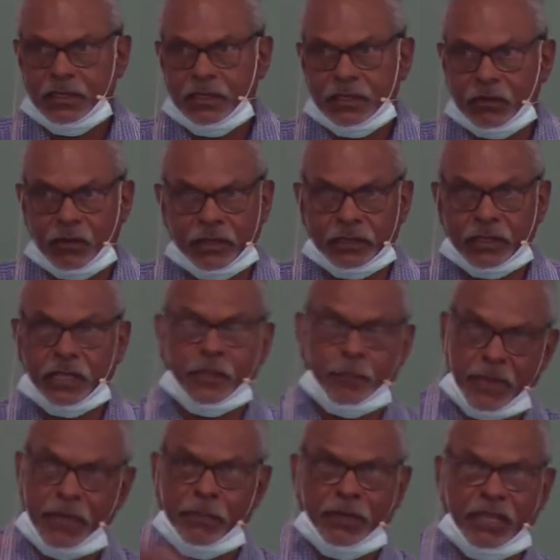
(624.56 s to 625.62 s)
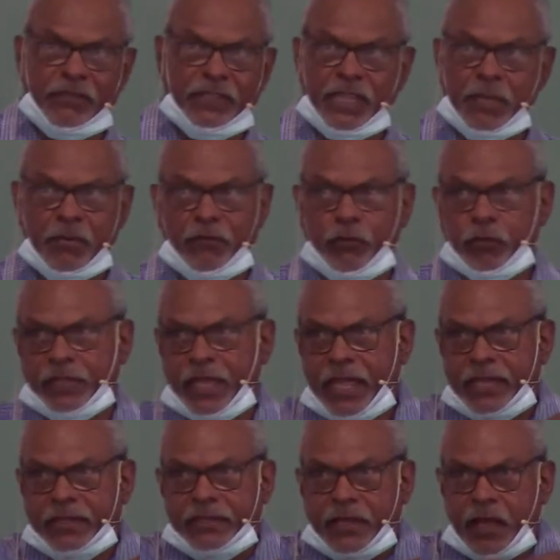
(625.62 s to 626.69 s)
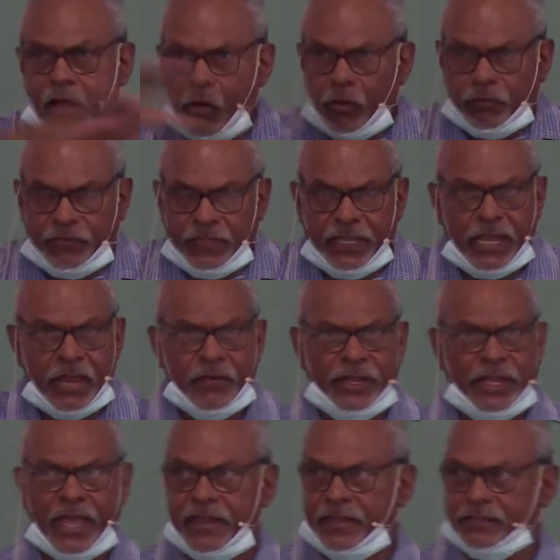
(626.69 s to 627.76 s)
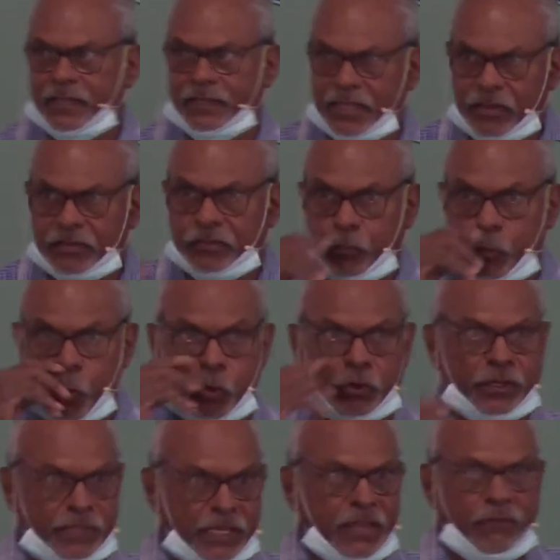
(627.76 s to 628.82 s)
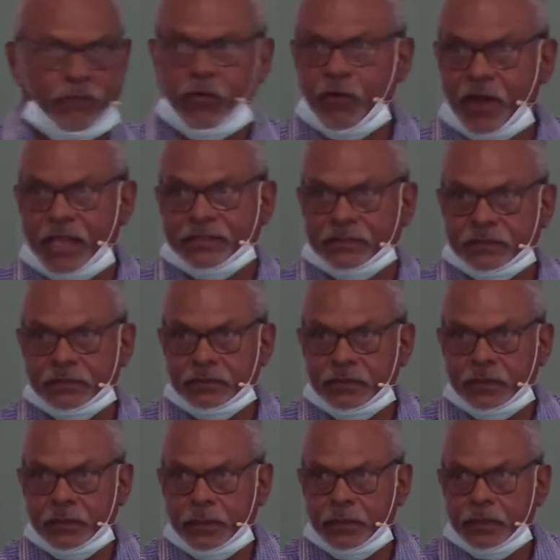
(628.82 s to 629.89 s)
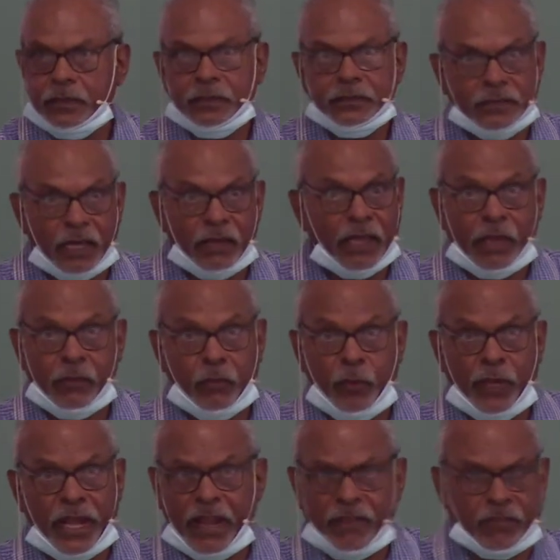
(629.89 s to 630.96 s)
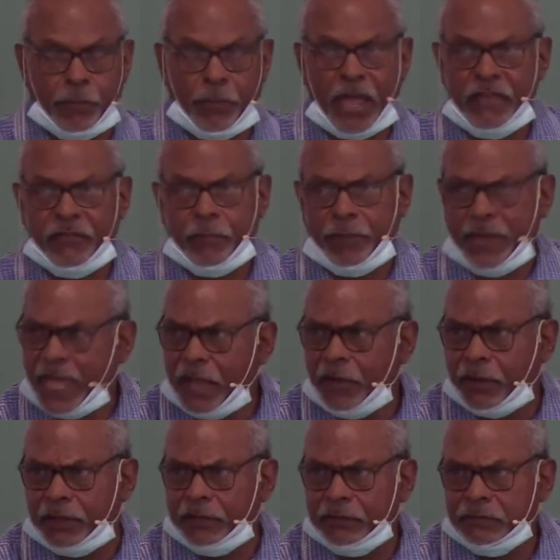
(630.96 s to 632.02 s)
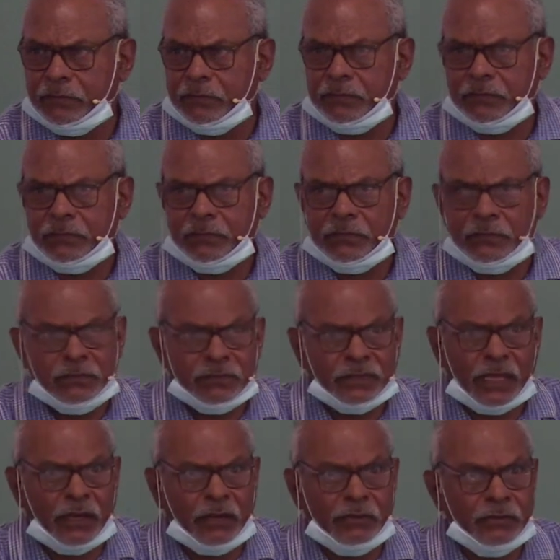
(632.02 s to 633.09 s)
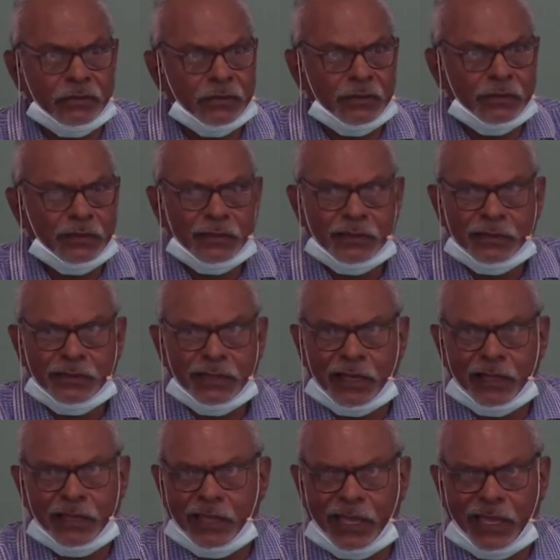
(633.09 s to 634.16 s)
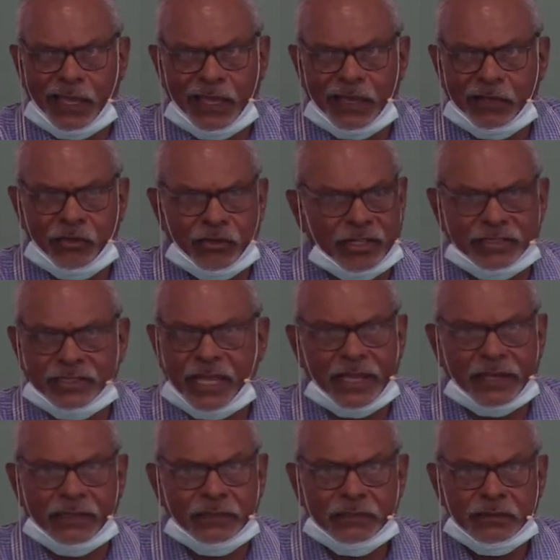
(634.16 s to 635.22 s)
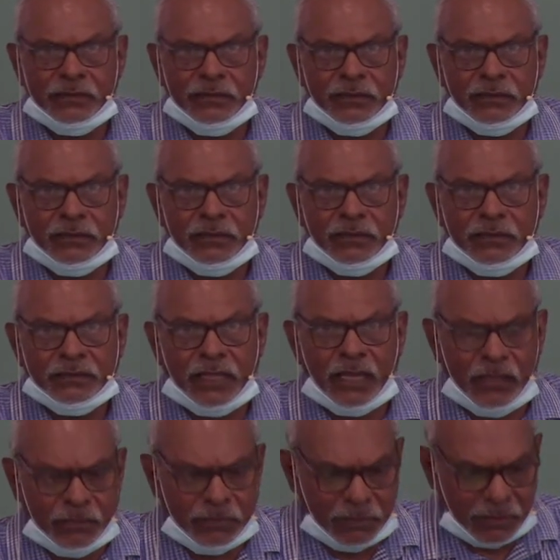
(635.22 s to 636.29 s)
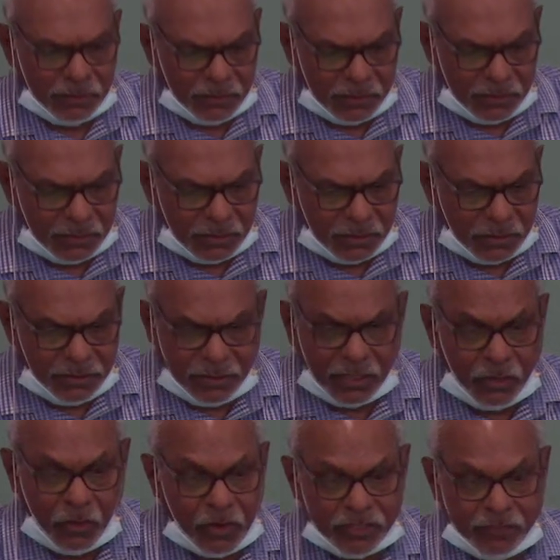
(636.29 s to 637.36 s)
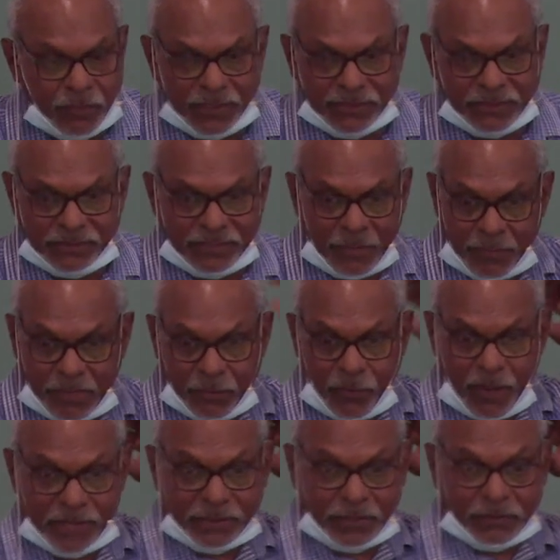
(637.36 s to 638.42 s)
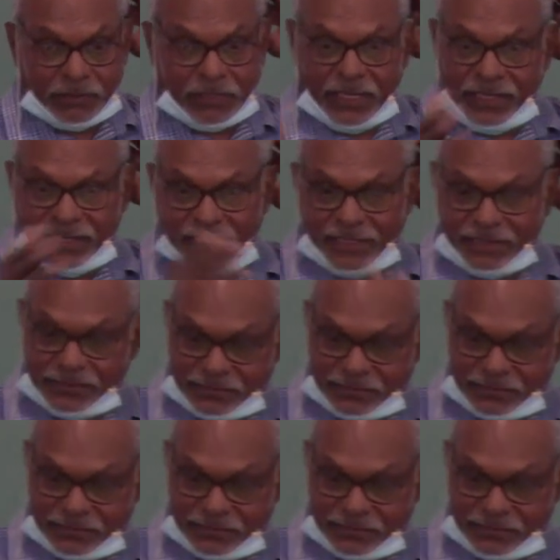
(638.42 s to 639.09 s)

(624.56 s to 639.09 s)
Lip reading: Like, the people living there before, they had the whole thing irrigated, so there's water there for us. So, and we don't have to pay for power. So, you know, how good is that? So, you know, God has blessed us in that many ways. And in the...